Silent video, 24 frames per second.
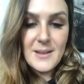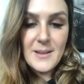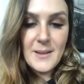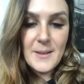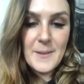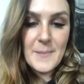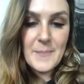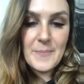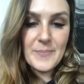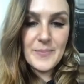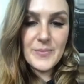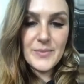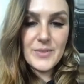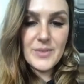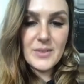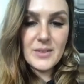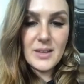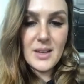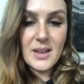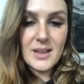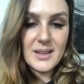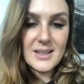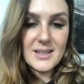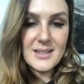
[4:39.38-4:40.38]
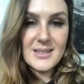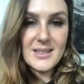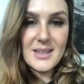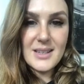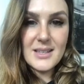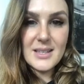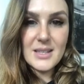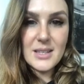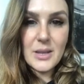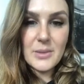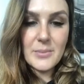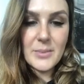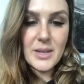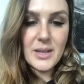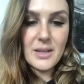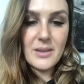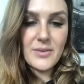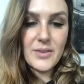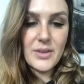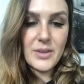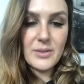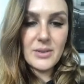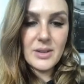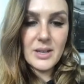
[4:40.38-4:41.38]
I can see so many of
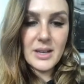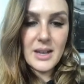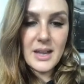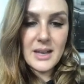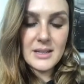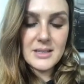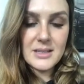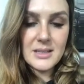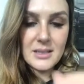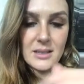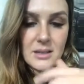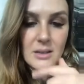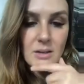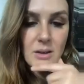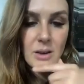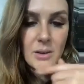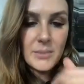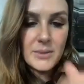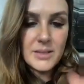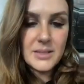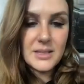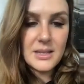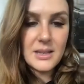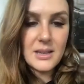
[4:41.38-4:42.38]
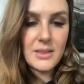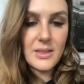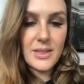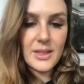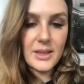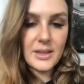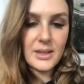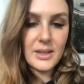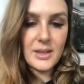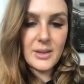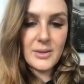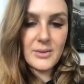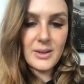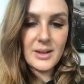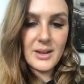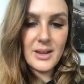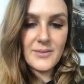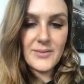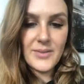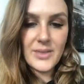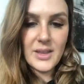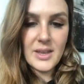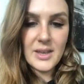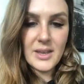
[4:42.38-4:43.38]
you connecting and commenting. Thank you. I
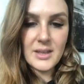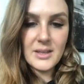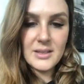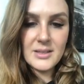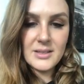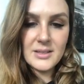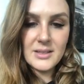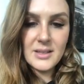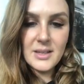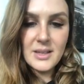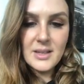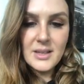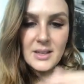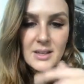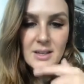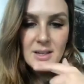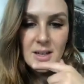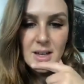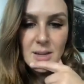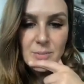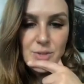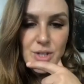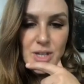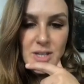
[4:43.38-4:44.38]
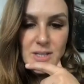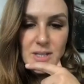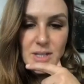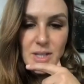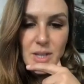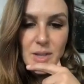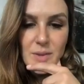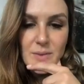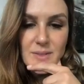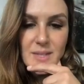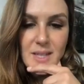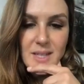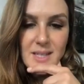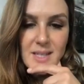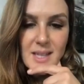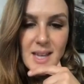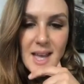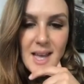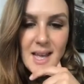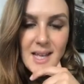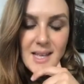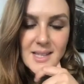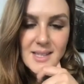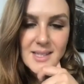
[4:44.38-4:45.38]
love this. Jessica, you said
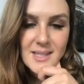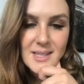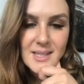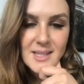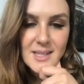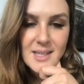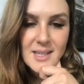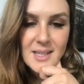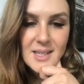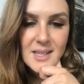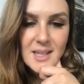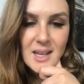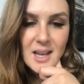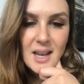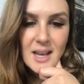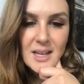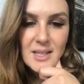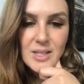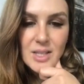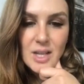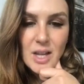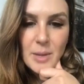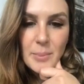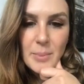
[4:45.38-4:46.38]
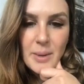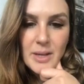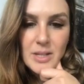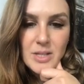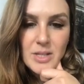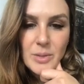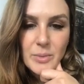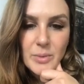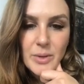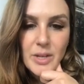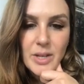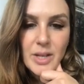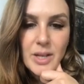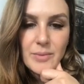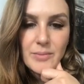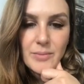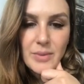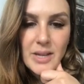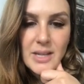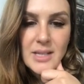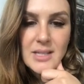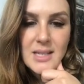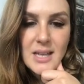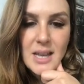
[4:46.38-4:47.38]
yes. I had to go back to work in
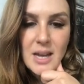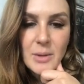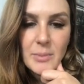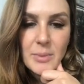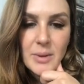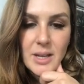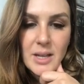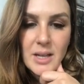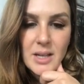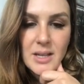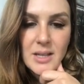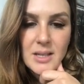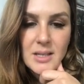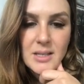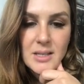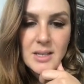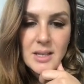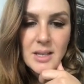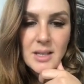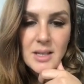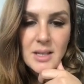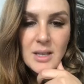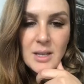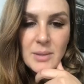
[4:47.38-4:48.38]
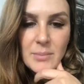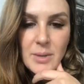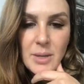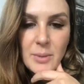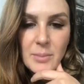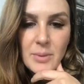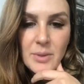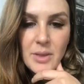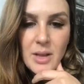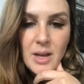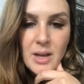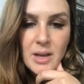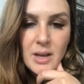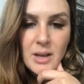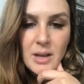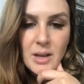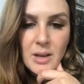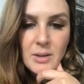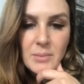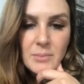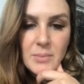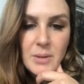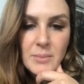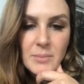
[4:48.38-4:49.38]
retail because people that
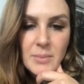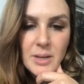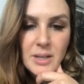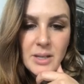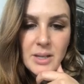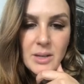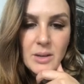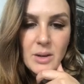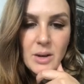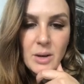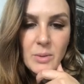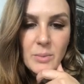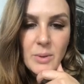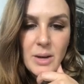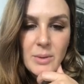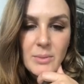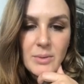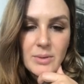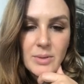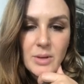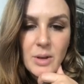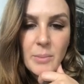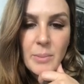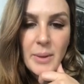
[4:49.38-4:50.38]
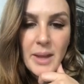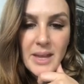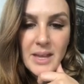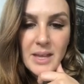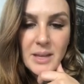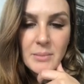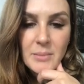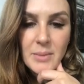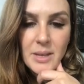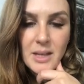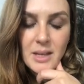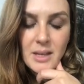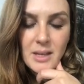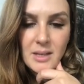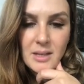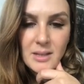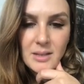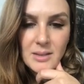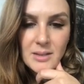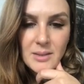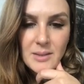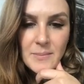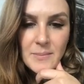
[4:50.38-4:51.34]
owed me money got away with not paying me,